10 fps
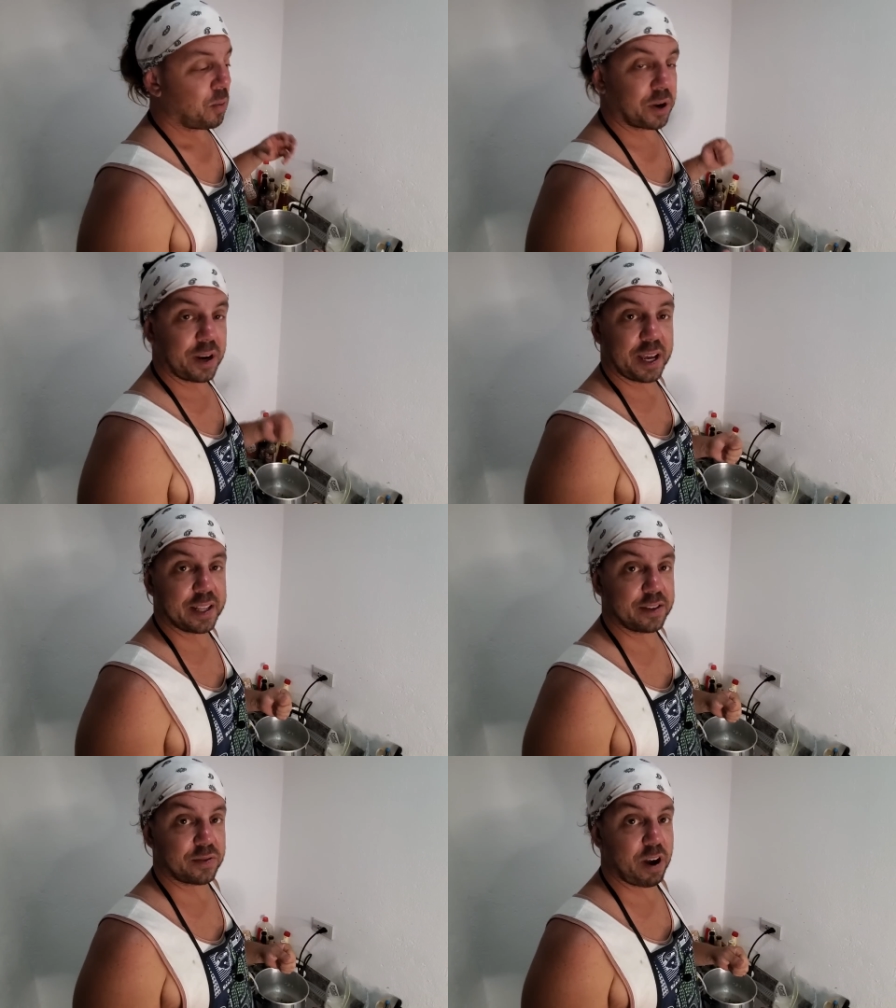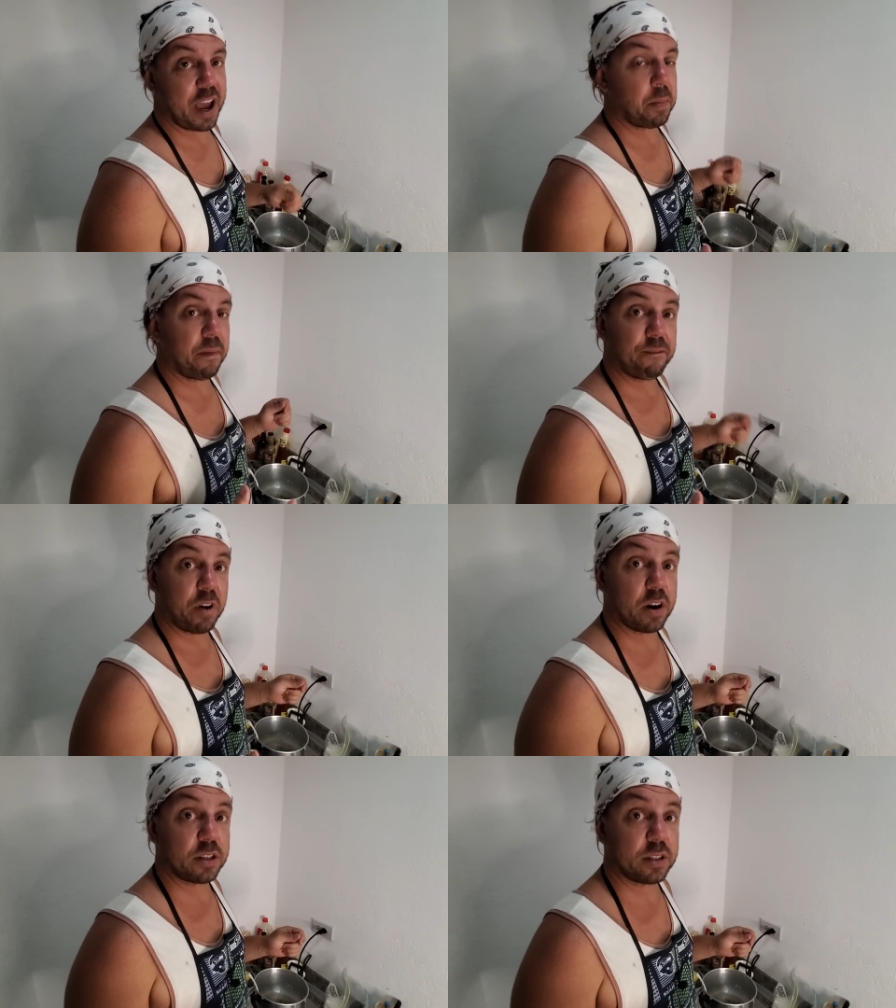We're gonna get this right, but
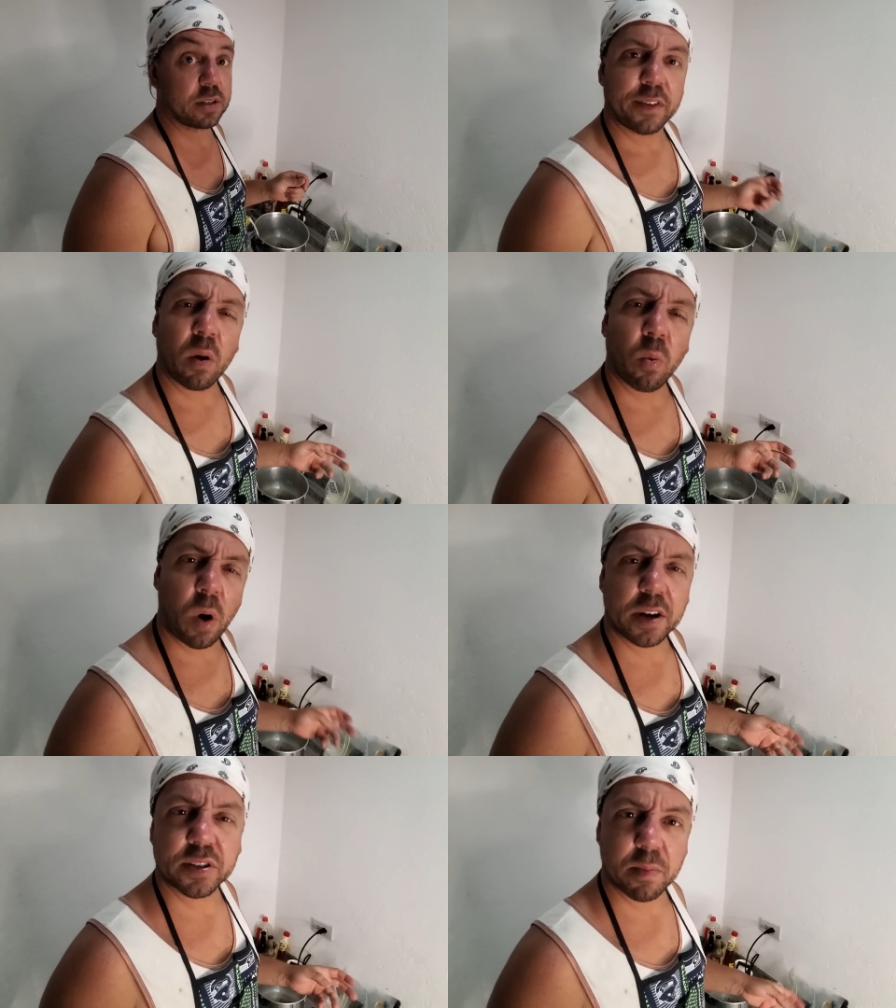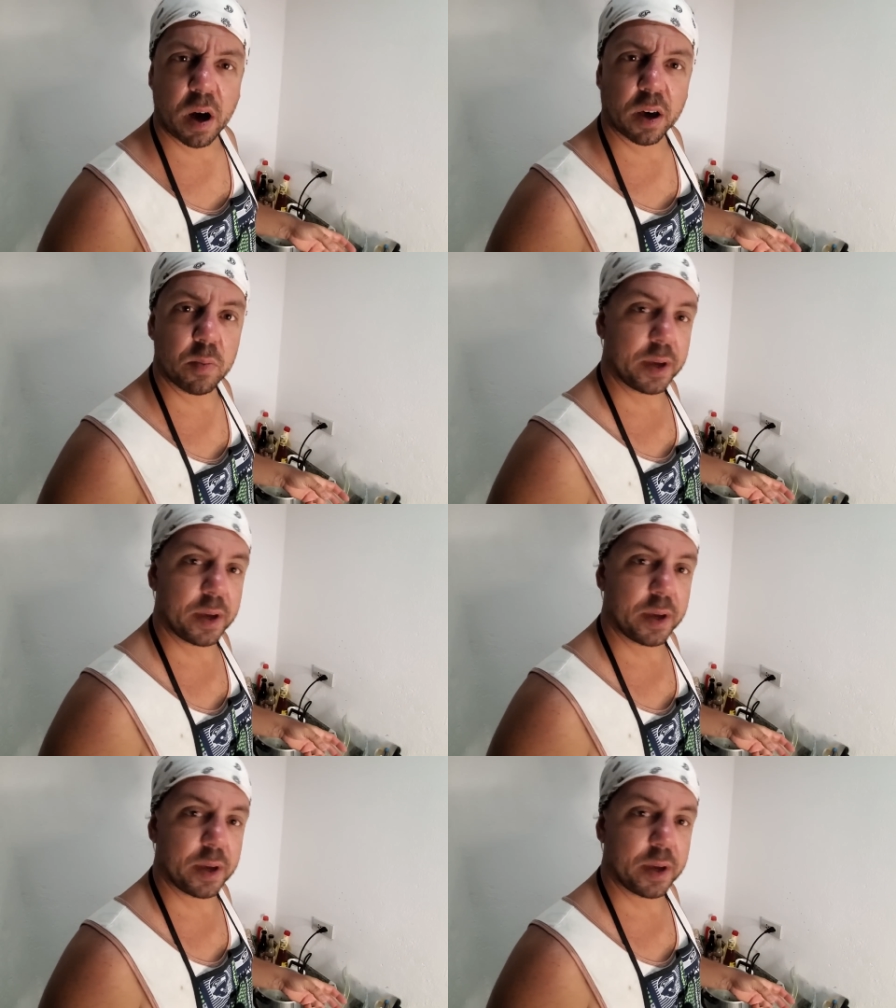first, gotta wash the mango